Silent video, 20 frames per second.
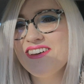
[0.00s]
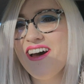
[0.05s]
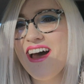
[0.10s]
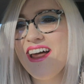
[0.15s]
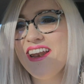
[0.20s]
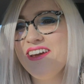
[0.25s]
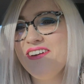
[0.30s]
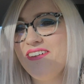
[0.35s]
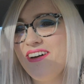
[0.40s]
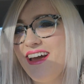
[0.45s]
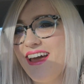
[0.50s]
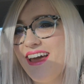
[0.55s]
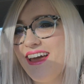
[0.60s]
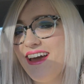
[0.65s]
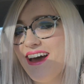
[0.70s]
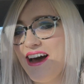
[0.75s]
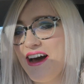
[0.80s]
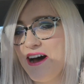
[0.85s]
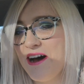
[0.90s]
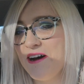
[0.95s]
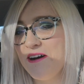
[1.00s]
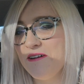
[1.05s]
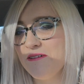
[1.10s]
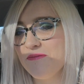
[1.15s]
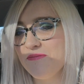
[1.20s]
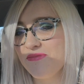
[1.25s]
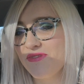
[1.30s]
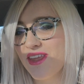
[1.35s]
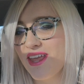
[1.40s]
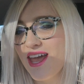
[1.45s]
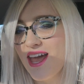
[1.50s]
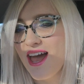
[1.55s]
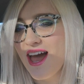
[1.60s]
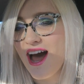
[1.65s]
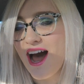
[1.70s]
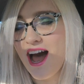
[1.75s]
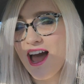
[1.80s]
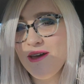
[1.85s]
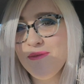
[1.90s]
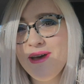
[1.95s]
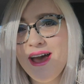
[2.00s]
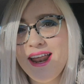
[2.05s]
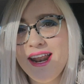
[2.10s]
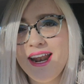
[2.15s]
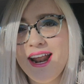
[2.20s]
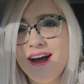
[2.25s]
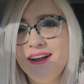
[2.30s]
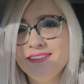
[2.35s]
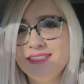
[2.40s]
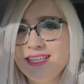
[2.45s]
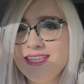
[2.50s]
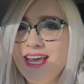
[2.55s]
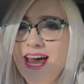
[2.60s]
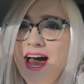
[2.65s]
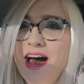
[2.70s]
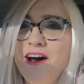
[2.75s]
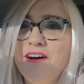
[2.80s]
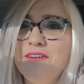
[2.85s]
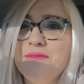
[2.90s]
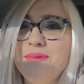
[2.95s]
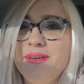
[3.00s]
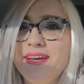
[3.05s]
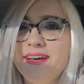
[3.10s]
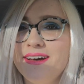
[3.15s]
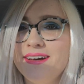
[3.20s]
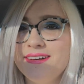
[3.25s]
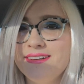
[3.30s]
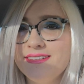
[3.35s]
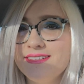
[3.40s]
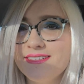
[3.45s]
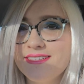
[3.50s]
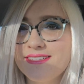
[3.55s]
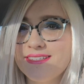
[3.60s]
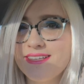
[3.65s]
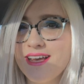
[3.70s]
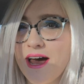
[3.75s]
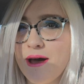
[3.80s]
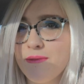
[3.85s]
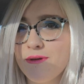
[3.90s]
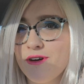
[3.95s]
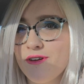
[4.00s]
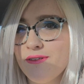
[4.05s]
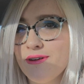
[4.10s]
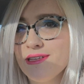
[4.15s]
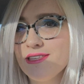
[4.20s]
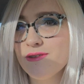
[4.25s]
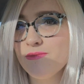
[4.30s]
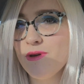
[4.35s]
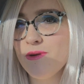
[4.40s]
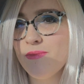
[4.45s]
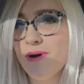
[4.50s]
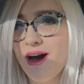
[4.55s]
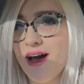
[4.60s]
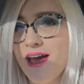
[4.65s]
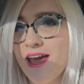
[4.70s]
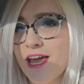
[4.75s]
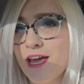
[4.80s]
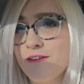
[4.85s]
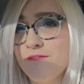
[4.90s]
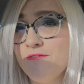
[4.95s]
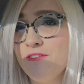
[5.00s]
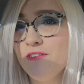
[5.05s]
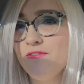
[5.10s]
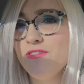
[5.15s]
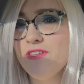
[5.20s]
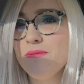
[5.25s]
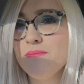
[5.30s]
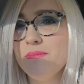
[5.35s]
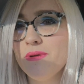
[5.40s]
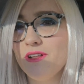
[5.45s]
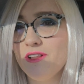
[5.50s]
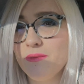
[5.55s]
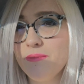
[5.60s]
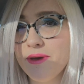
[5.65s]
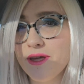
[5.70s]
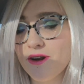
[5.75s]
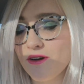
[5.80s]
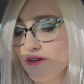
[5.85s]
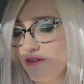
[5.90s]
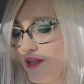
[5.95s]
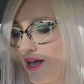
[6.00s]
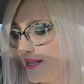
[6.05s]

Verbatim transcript: so anyway, um, I am headed out into town because I'm going to be buying a 50 millimeter